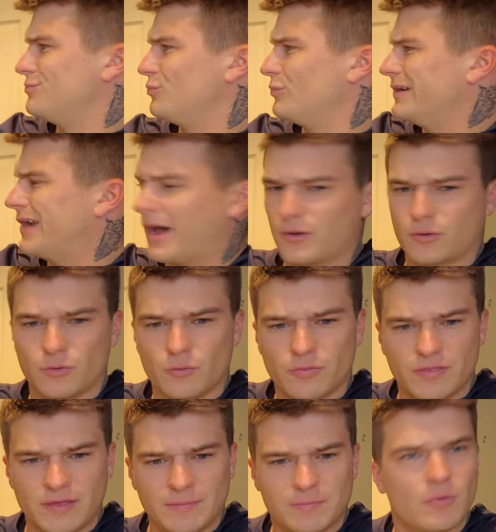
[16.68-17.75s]
nautical
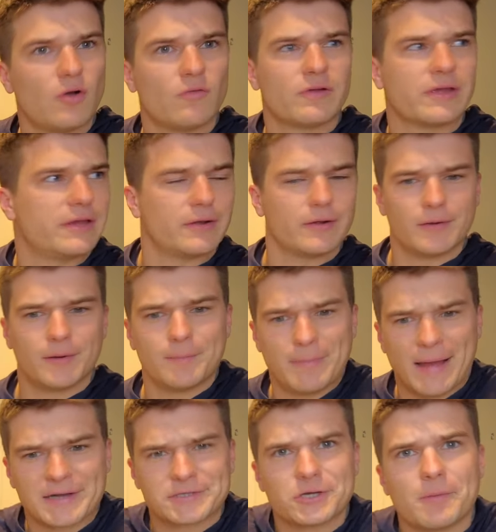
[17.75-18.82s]
theme over here,
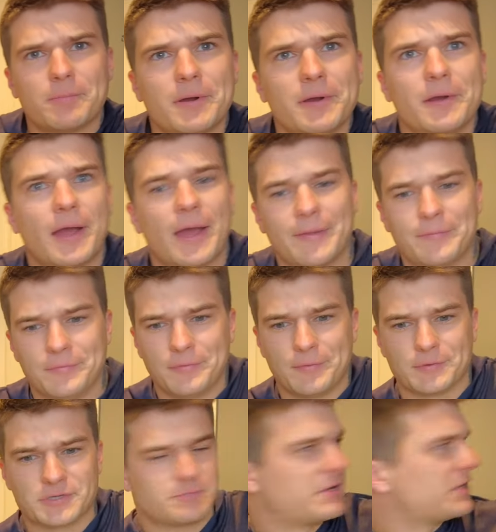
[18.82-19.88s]
backdrop, and there
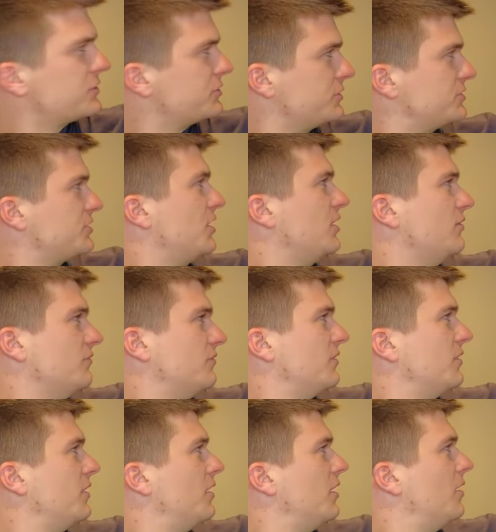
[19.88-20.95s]
was pictures of
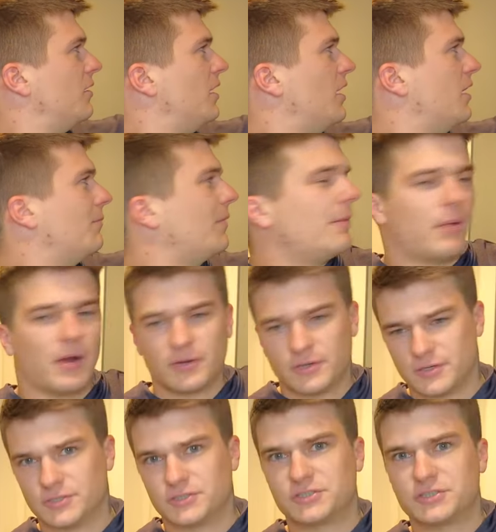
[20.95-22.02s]
uh, my
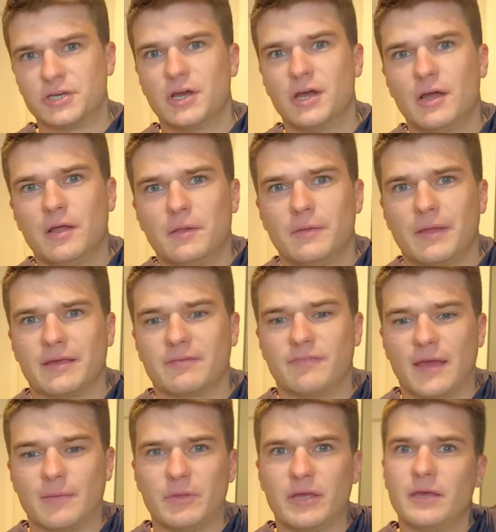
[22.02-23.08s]
partner's like
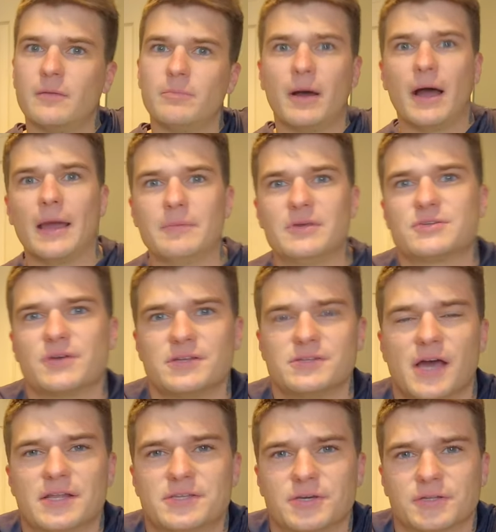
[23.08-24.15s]
family behind me, so I,
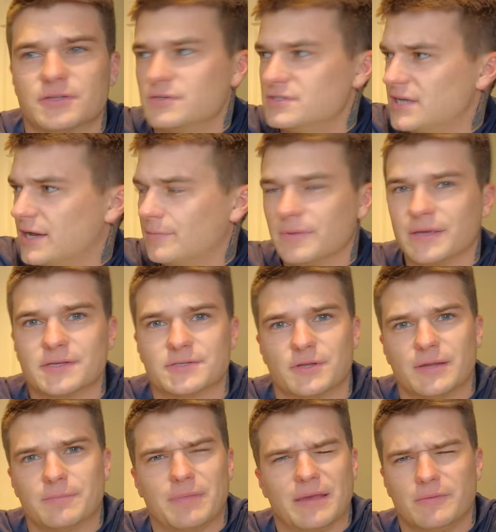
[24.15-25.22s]
I, took those down because they're
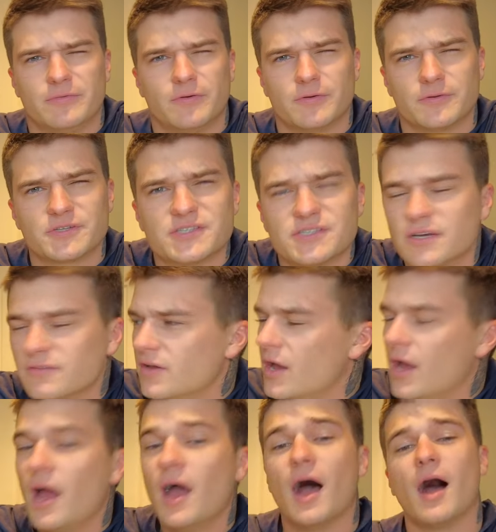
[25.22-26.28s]
like baby photos and stuff.
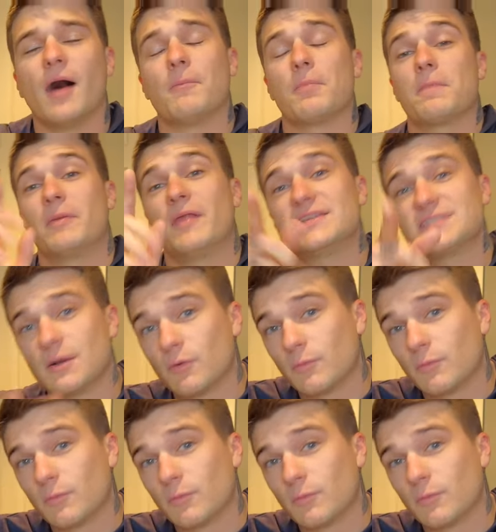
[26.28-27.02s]
Um, but that's not what